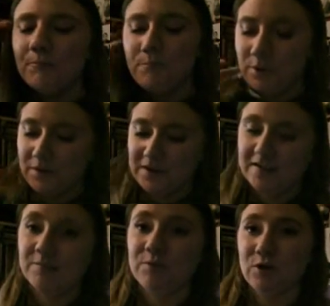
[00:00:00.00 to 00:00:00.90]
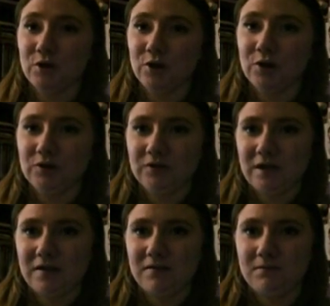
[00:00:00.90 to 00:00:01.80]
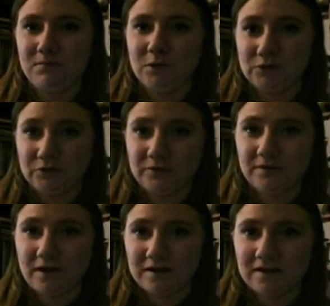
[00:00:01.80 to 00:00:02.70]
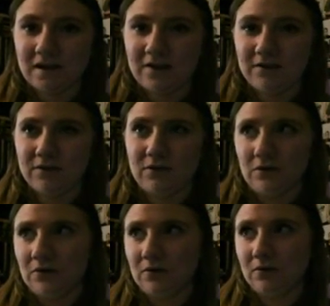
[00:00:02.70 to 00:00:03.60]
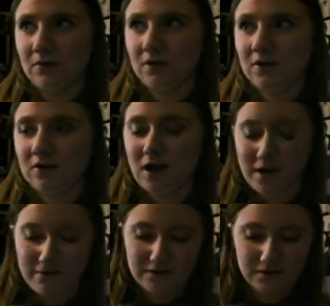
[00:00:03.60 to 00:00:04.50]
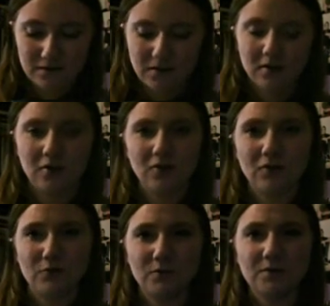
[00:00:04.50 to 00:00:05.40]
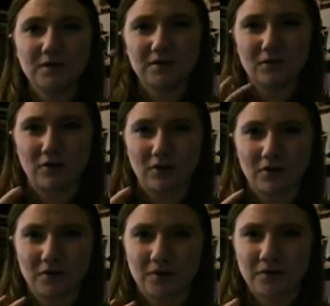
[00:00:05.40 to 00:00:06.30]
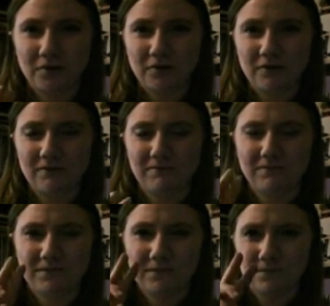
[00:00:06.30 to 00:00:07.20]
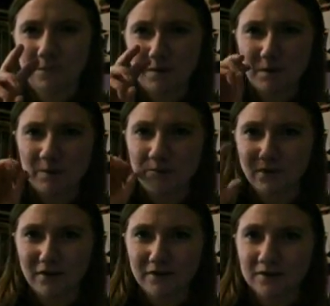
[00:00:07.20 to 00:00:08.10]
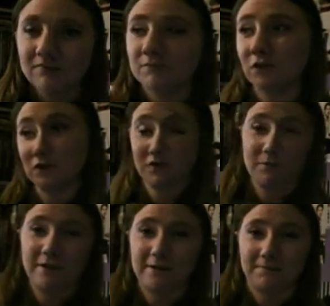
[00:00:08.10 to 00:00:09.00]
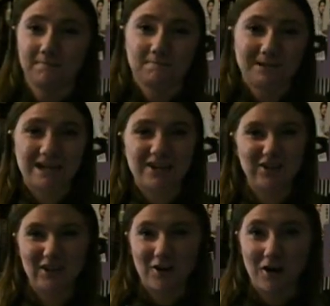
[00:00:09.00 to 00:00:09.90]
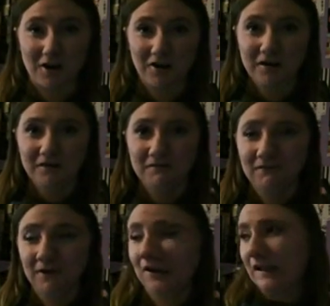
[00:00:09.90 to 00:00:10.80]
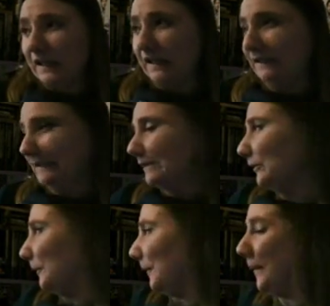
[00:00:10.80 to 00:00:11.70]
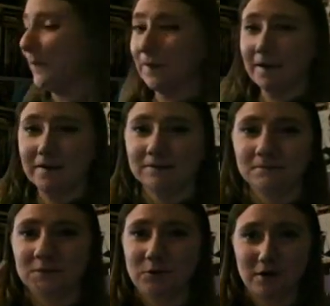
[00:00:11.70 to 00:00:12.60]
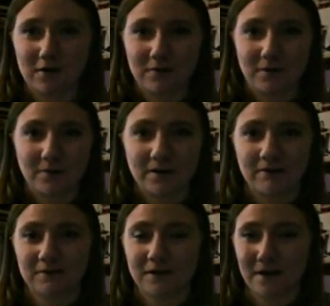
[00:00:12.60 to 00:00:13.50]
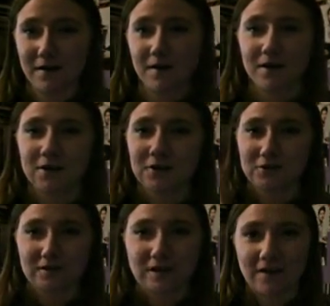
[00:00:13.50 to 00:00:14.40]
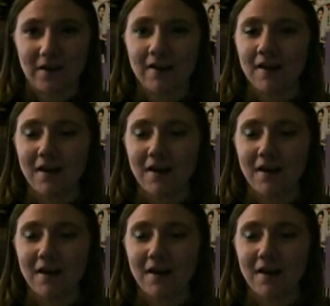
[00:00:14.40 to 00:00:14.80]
But this is pure like unadulterated fantasy, even though you have this, you're going between this girl who might be a prophet, turns out to be like an angel incarnate. Like, what? Spoiler alert, by the way, sorry, should have said that.